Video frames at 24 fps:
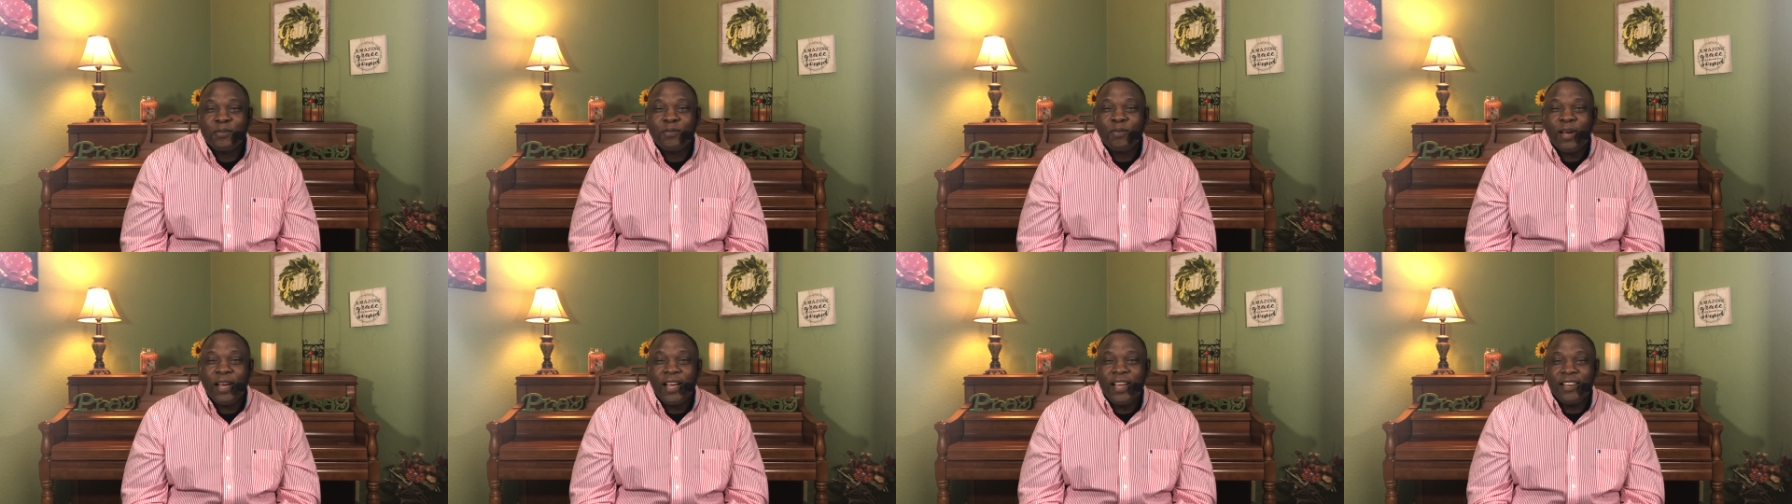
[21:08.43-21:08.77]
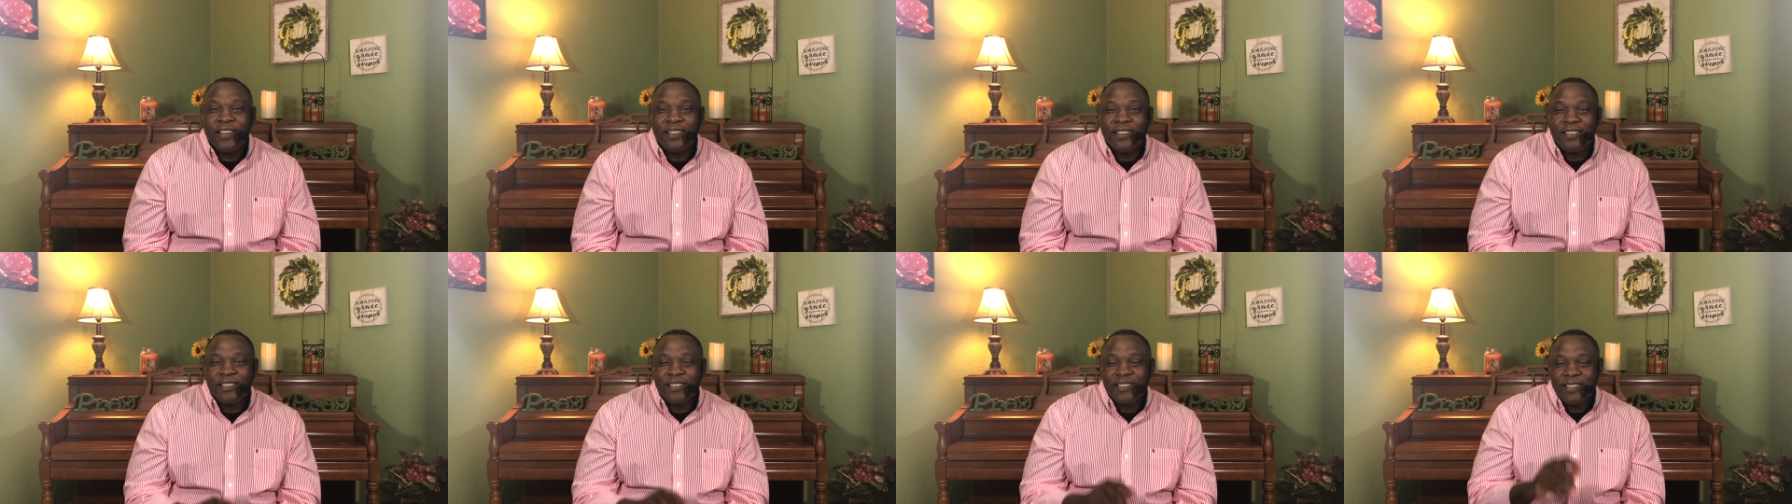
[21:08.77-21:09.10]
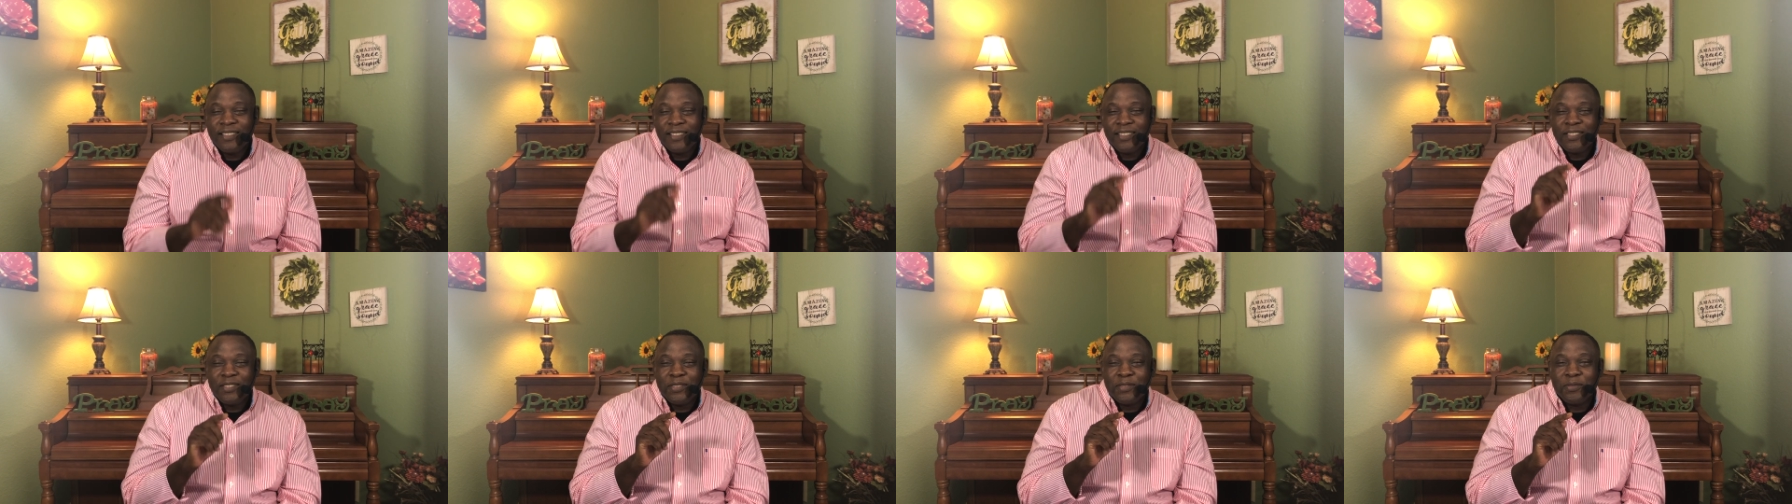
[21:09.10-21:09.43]
right
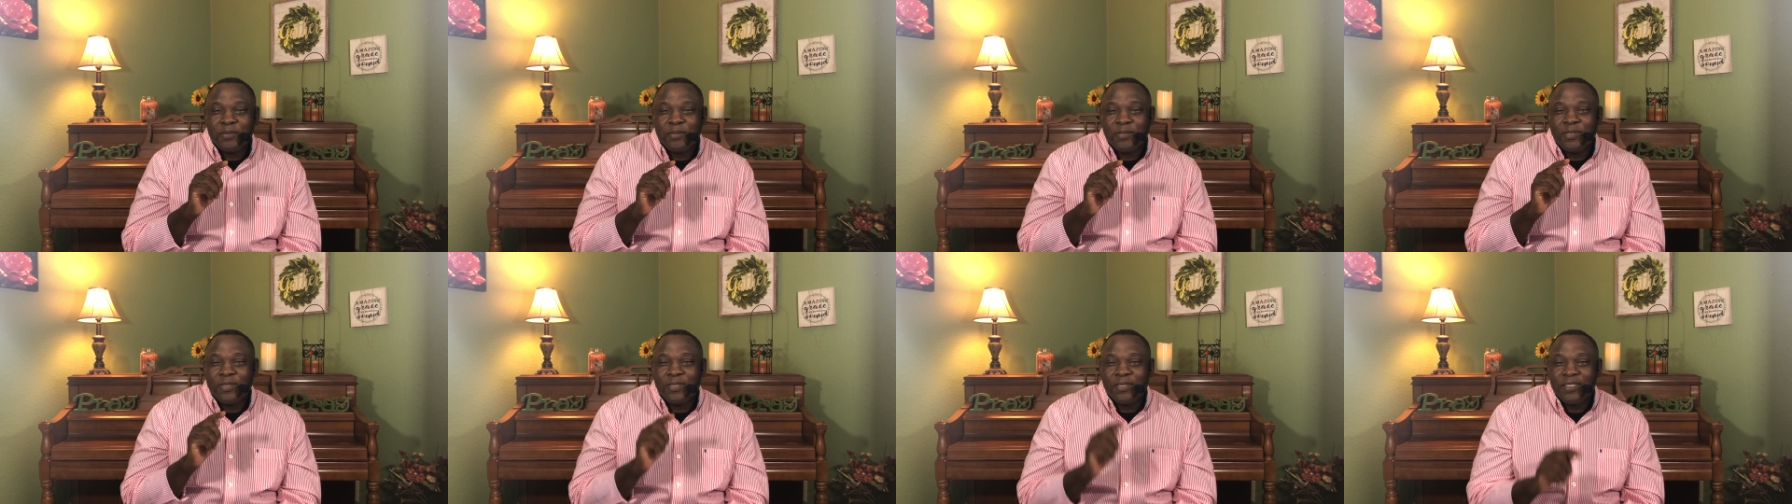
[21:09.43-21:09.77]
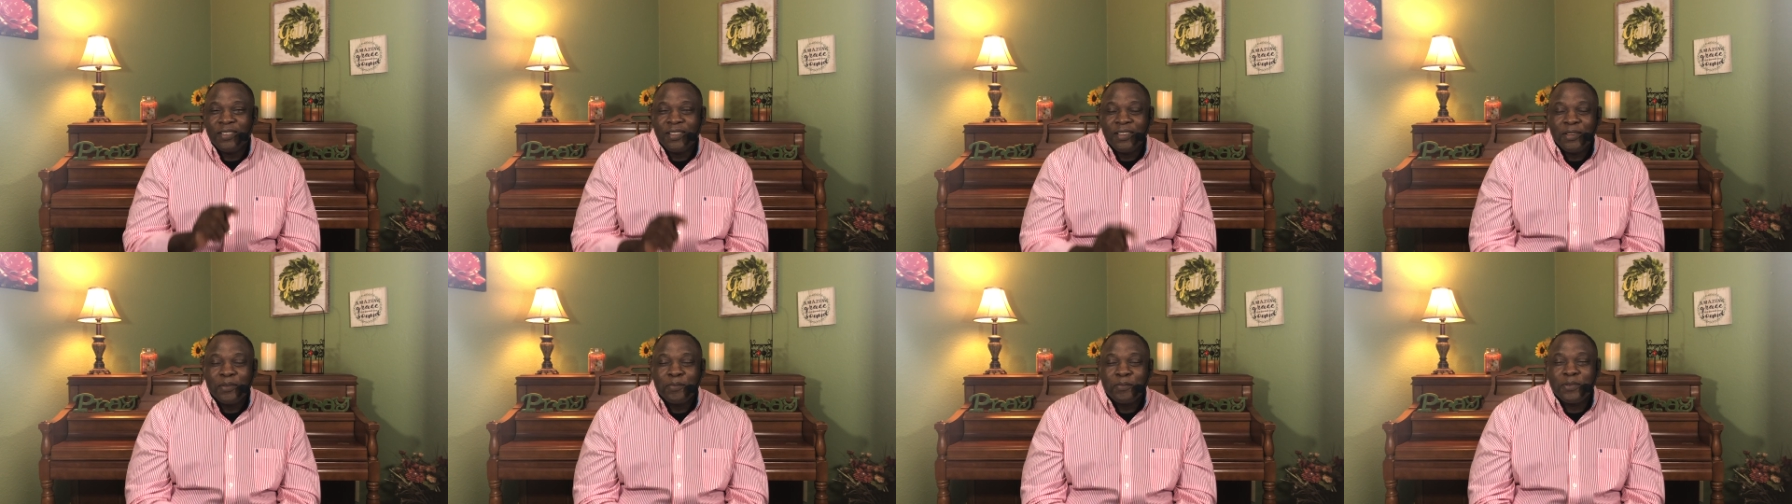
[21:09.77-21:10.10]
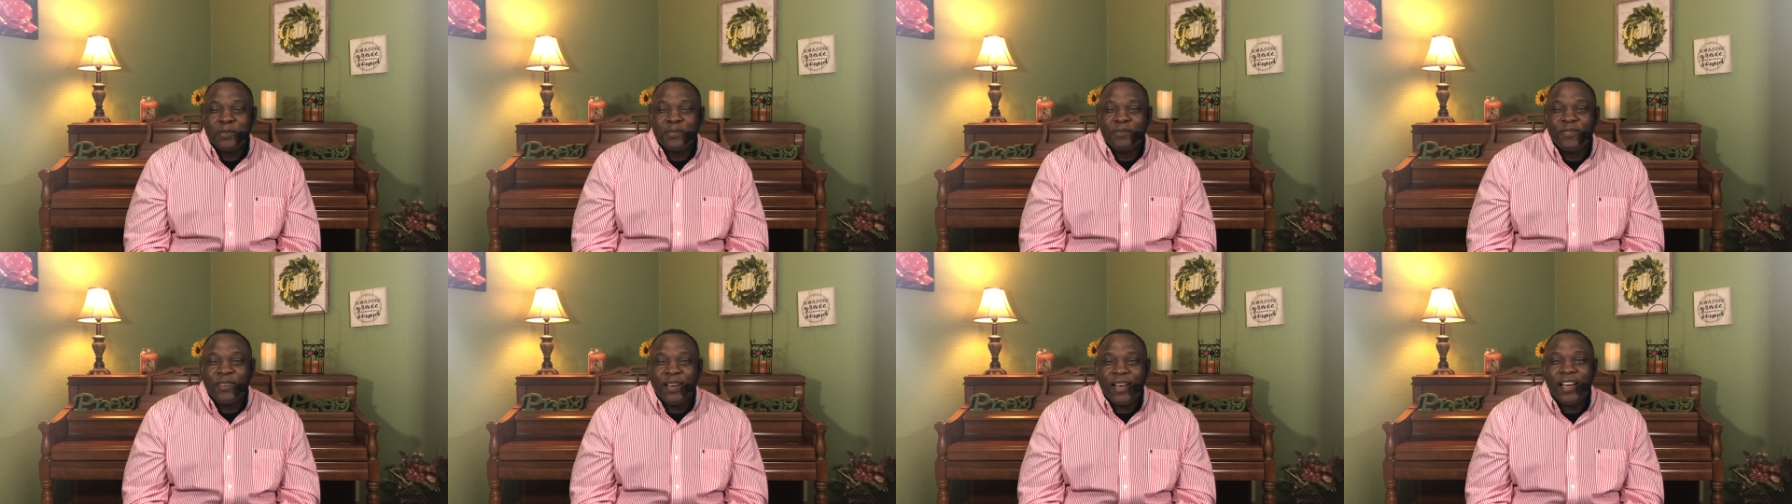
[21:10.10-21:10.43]
to
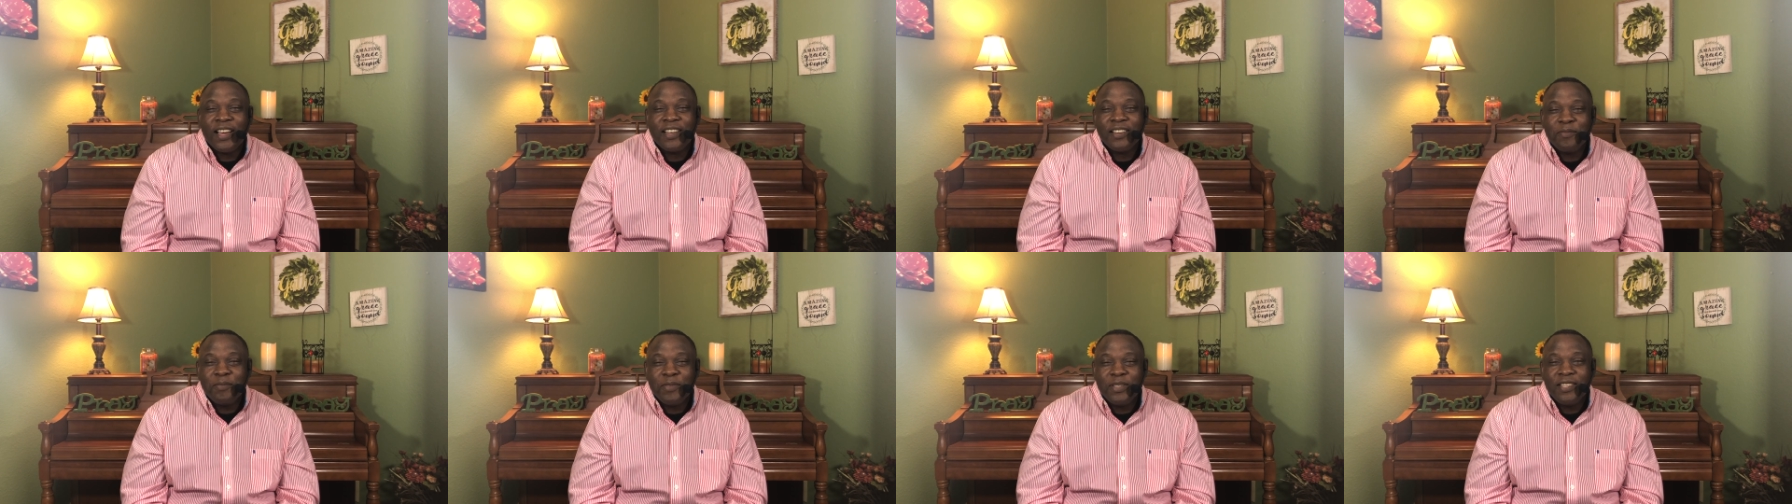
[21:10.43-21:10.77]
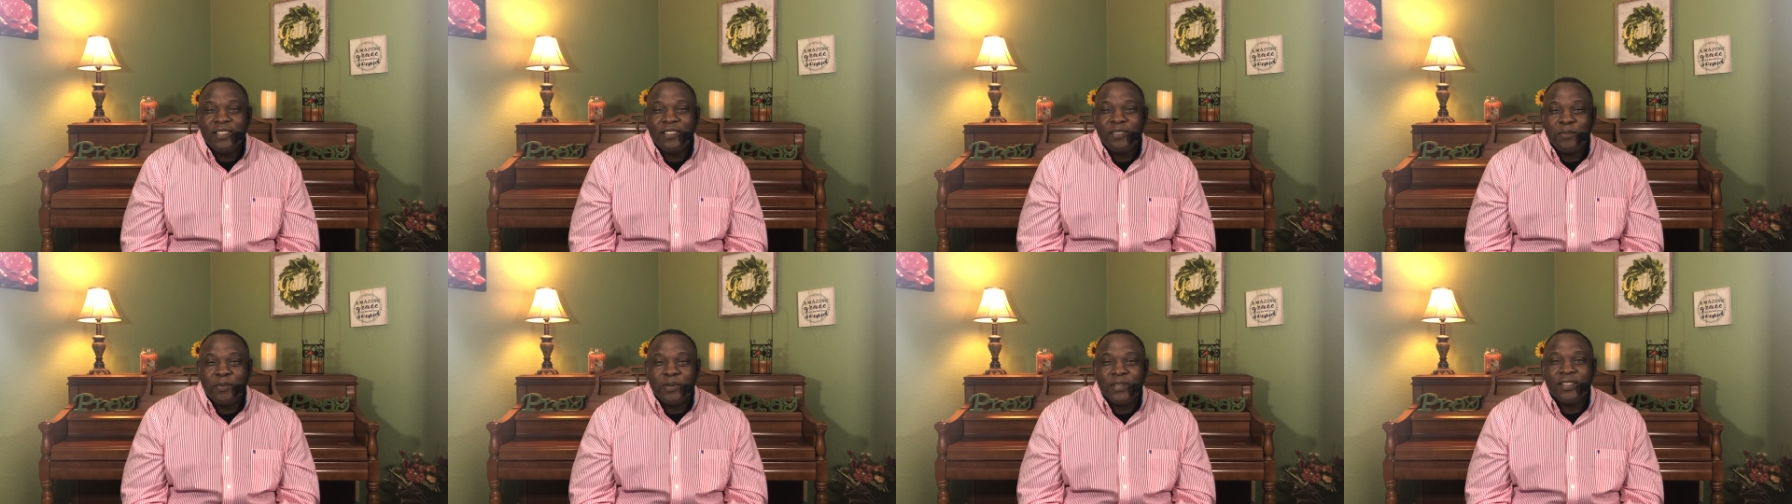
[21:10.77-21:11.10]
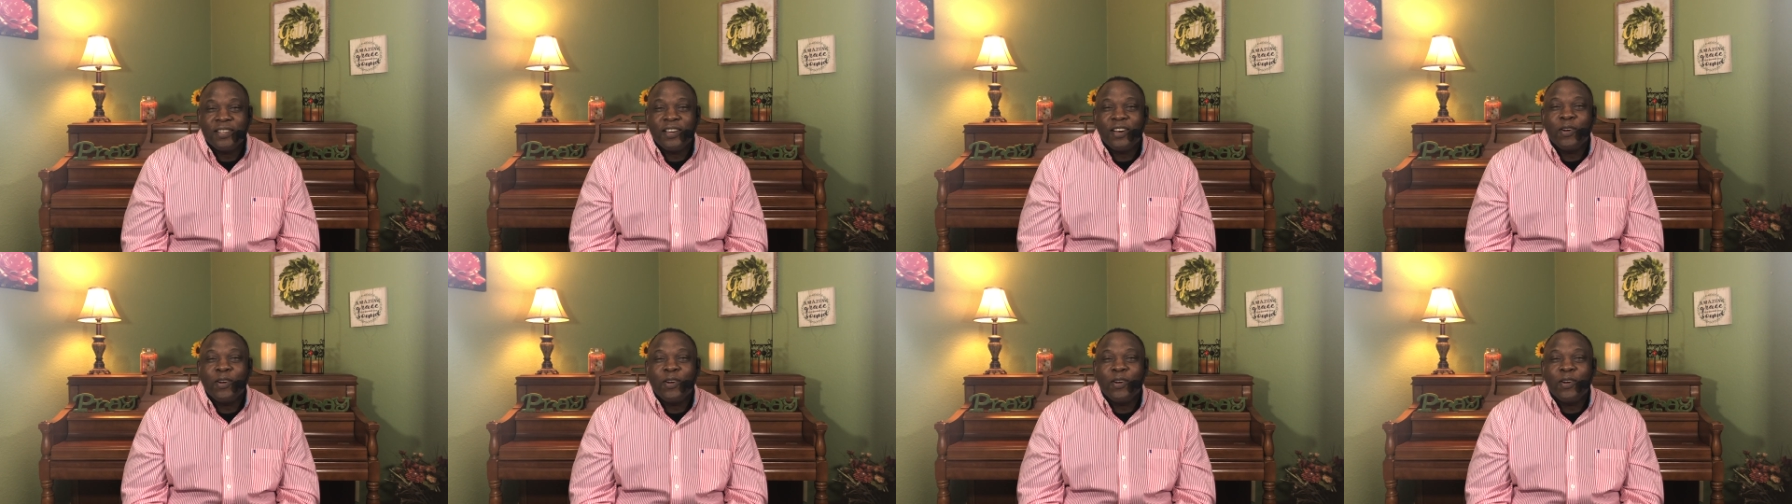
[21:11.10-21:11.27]
provide me with